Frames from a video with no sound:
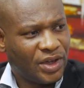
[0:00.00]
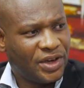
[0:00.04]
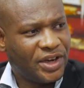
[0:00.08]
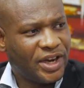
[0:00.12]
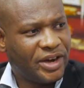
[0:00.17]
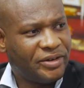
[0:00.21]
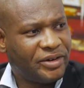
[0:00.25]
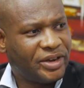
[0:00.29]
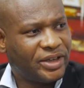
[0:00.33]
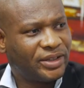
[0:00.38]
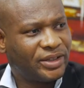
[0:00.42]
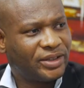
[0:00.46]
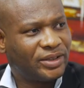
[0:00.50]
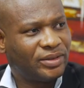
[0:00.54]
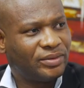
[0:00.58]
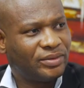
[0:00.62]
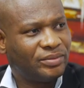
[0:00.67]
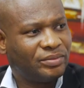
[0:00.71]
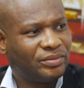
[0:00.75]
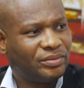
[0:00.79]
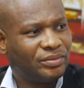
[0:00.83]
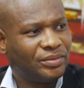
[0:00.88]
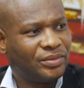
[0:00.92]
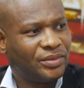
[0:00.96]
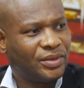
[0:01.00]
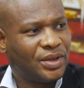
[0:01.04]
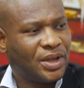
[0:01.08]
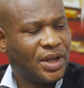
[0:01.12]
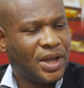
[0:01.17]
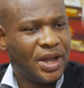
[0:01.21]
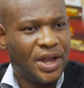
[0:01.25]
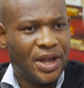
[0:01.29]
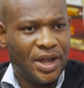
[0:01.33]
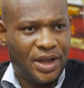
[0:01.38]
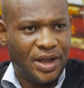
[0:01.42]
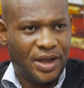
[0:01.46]
There is.
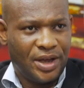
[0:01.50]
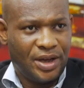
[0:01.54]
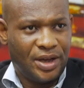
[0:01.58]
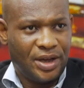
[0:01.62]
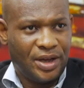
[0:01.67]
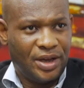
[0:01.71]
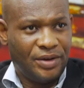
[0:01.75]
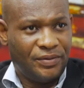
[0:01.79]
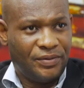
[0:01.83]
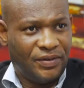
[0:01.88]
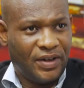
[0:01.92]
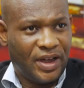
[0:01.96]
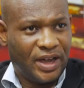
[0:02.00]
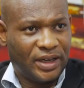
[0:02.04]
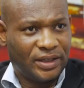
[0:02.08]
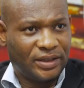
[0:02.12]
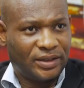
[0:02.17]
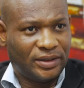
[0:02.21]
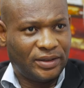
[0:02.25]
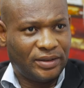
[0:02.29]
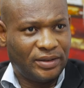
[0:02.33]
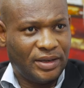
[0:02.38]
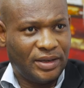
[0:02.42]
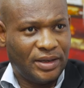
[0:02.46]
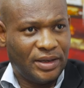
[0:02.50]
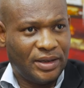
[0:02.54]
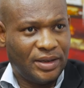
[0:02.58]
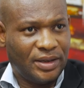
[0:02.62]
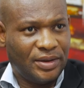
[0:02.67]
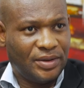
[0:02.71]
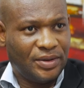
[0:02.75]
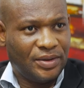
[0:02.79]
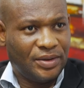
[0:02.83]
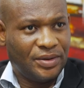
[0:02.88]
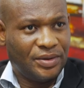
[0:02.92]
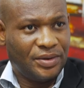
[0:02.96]
In fact,
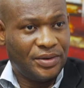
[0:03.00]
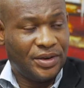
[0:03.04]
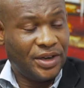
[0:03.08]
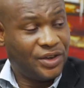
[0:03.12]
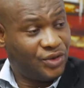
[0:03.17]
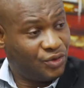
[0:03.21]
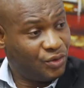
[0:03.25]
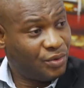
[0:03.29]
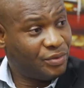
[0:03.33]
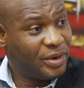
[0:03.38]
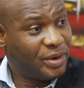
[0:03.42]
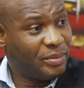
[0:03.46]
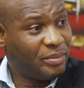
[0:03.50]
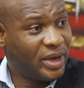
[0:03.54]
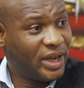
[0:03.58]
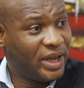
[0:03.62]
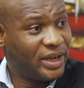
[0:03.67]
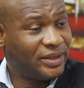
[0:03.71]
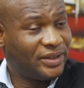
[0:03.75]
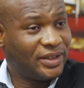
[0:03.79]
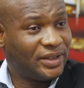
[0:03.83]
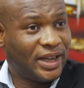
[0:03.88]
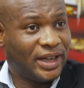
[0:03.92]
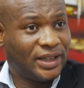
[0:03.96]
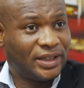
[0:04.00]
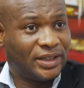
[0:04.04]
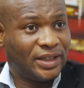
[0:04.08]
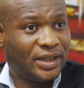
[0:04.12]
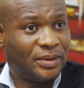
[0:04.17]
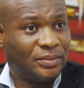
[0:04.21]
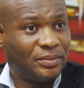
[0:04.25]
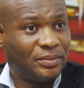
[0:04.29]
the truth remains that